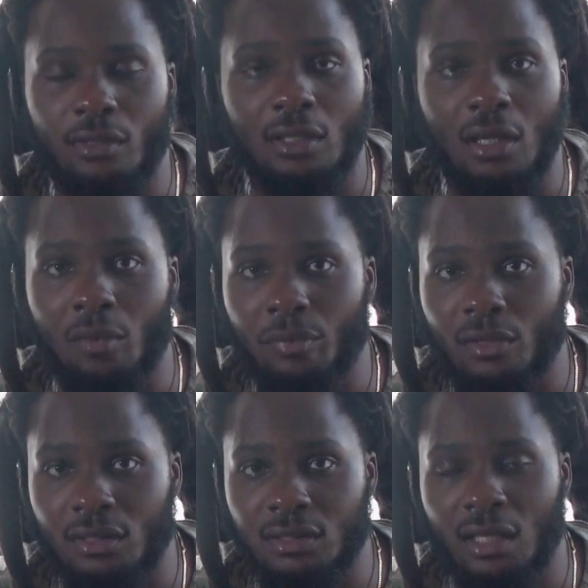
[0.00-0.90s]
a long
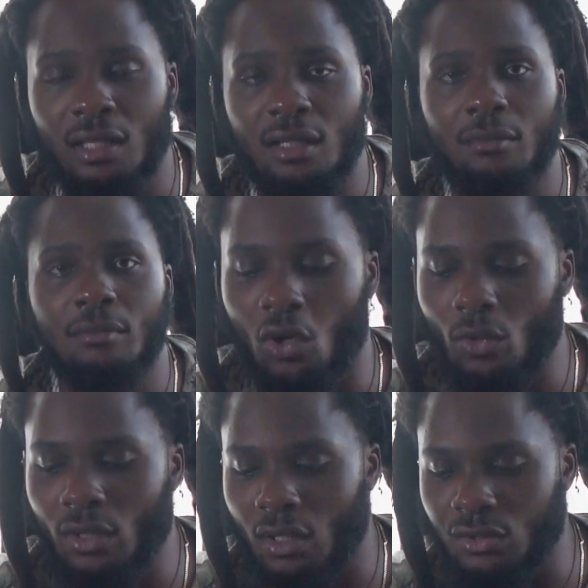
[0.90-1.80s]
period of time,
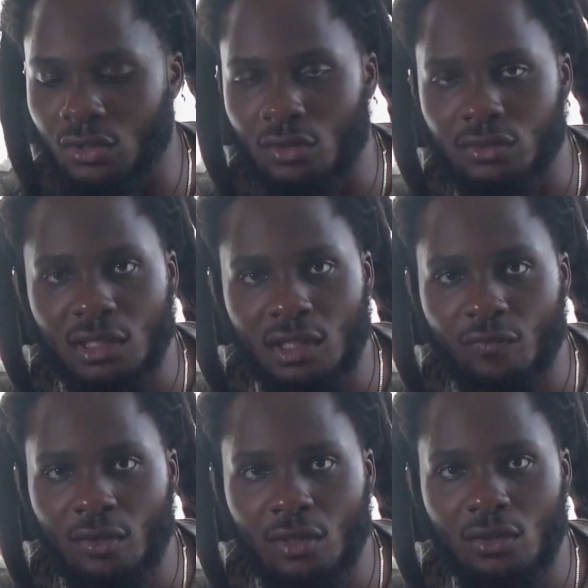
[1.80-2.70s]
holding onto your cell
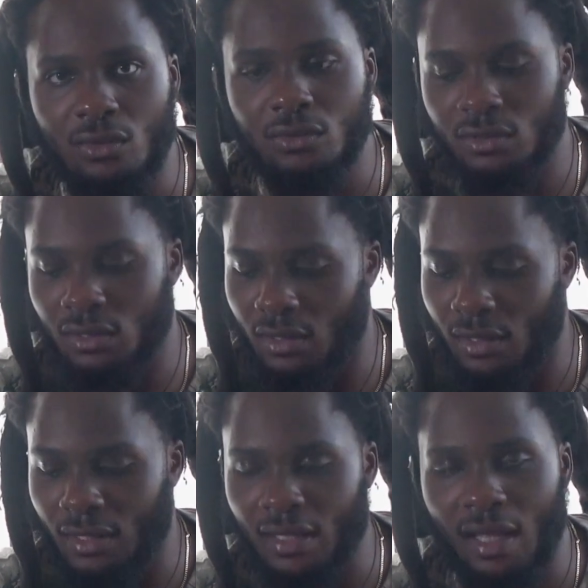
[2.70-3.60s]
phones
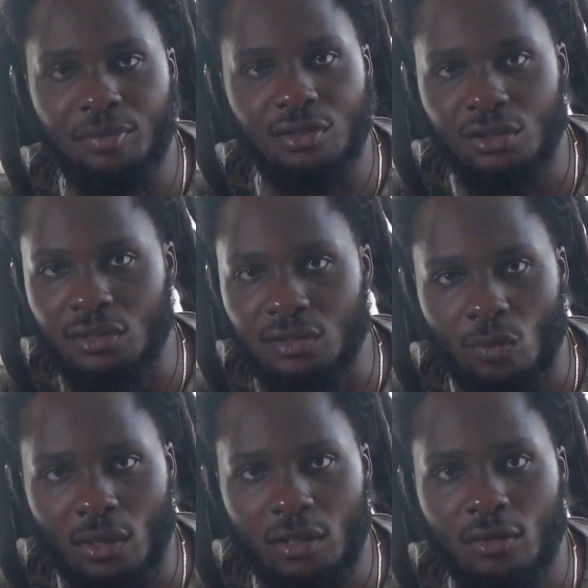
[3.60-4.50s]
in that position as
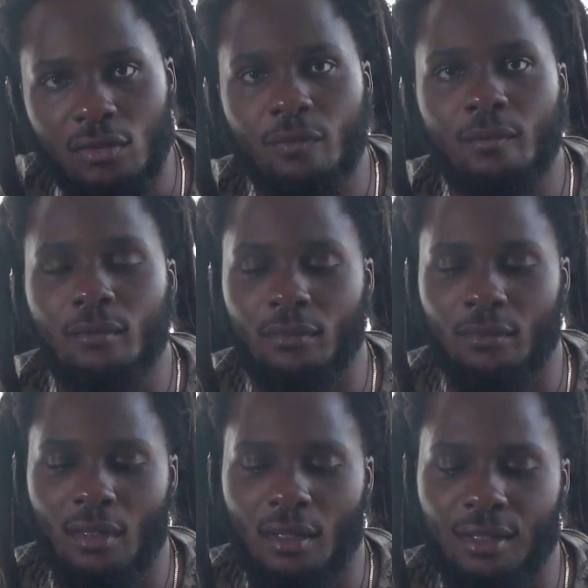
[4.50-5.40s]
well,
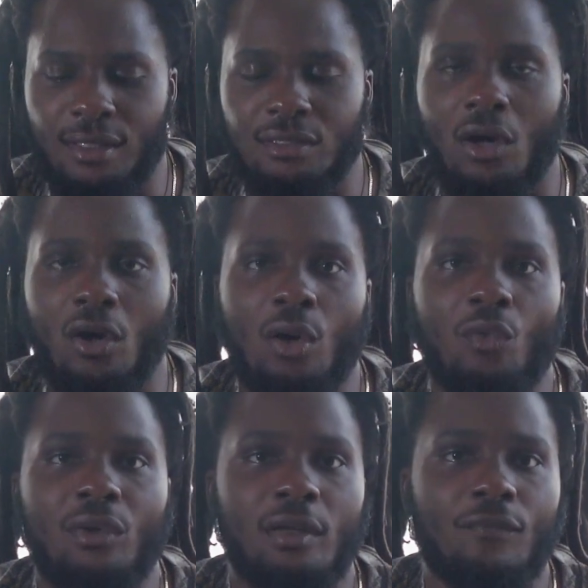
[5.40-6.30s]
is all
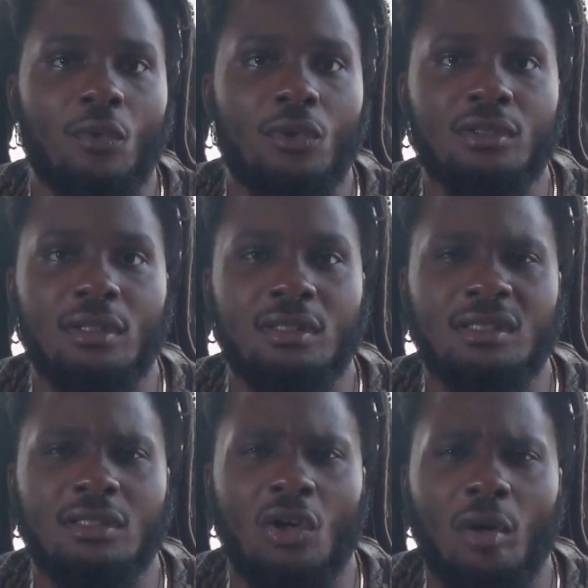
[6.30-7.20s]
reinforcing
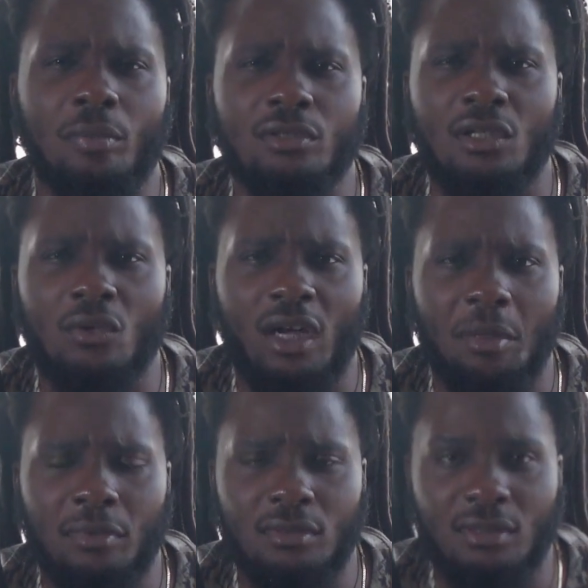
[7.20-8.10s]
these carpal tunnel
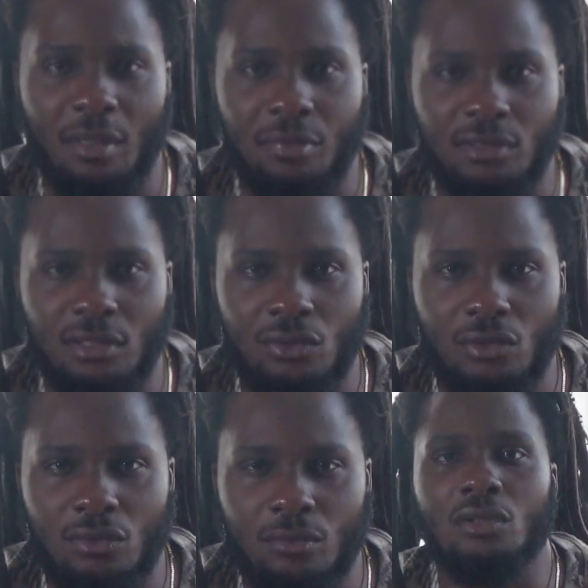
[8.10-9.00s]
type of
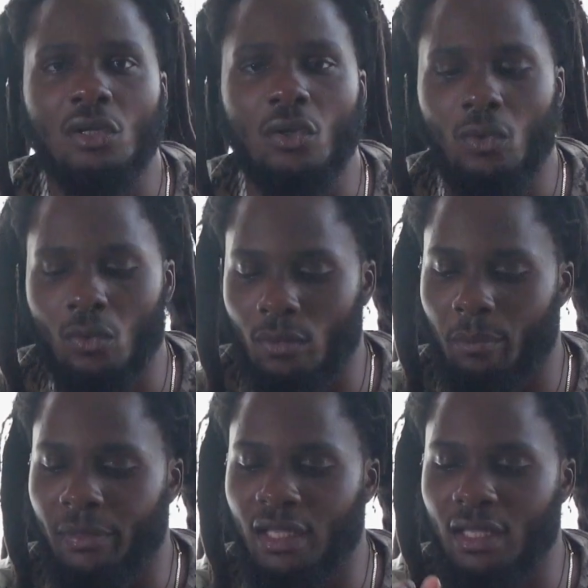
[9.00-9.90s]
syndrome. So
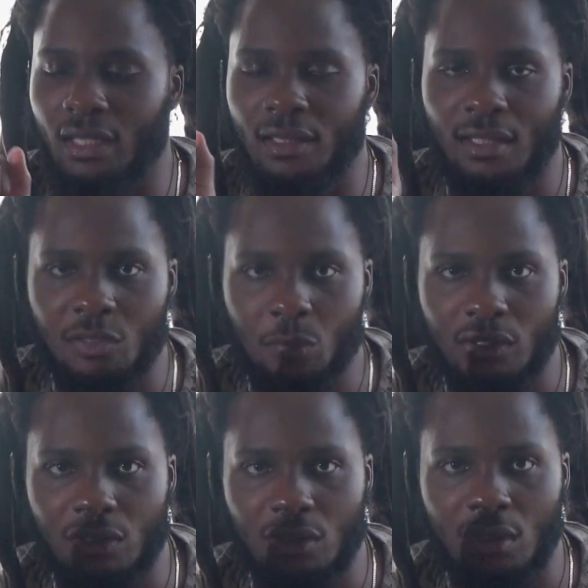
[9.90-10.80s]
being in this
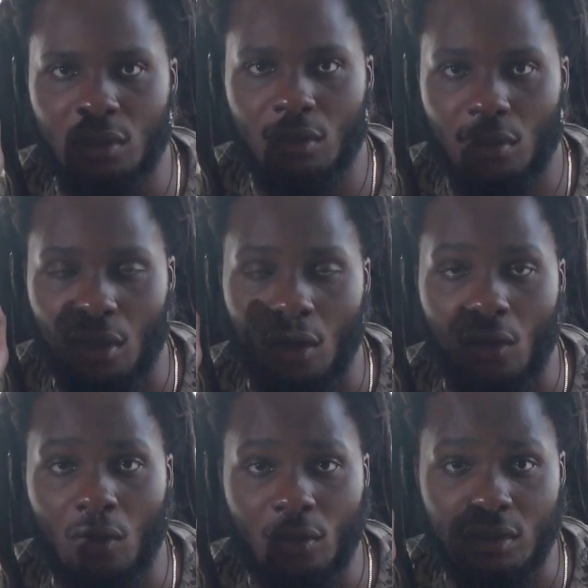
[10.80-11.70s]
position
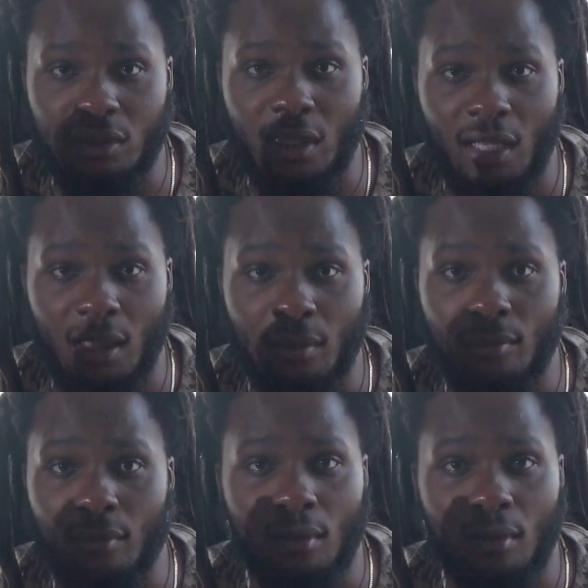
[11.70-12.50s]
all the time